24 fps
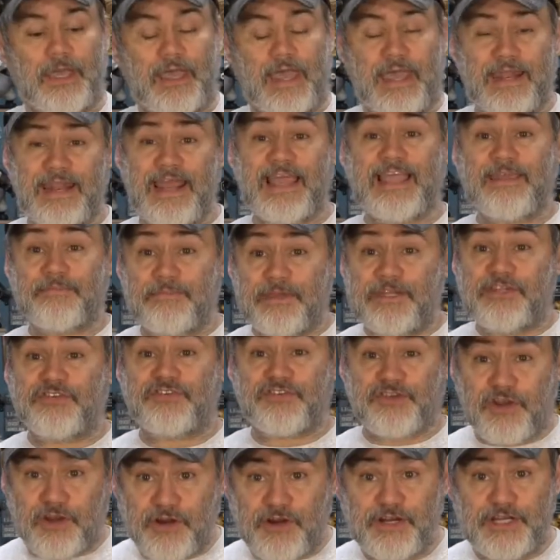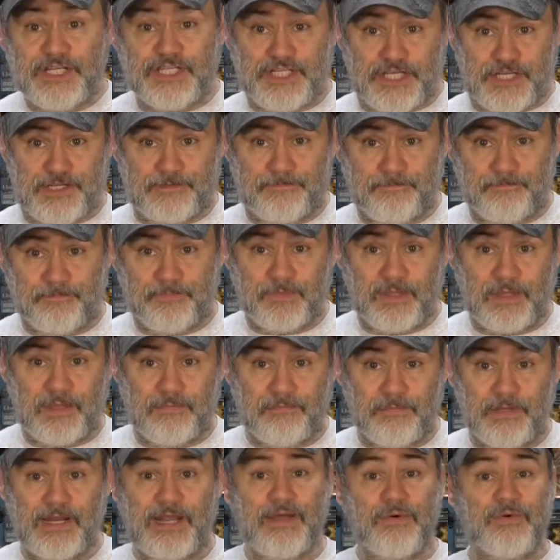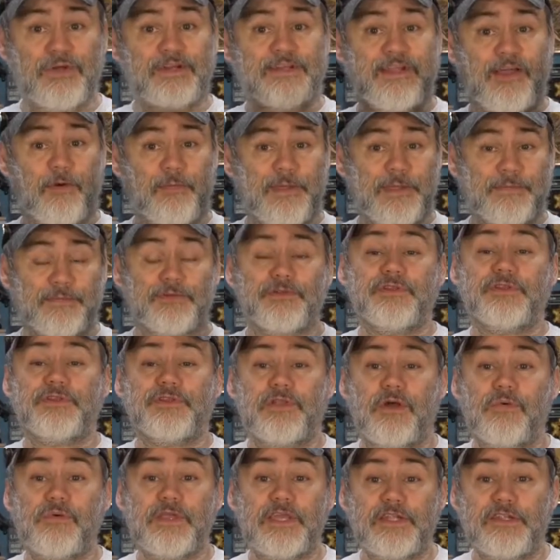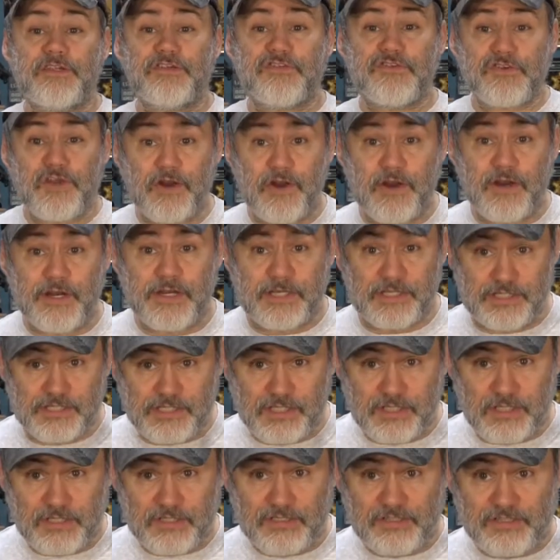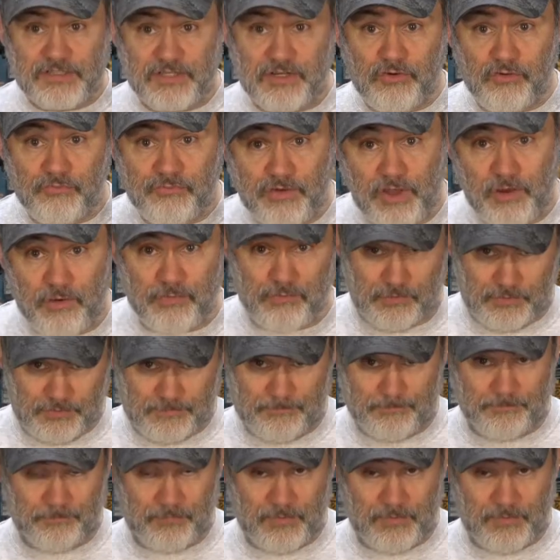And that can be discouraging. But I want to tell people, don't get discouraged. Still vote.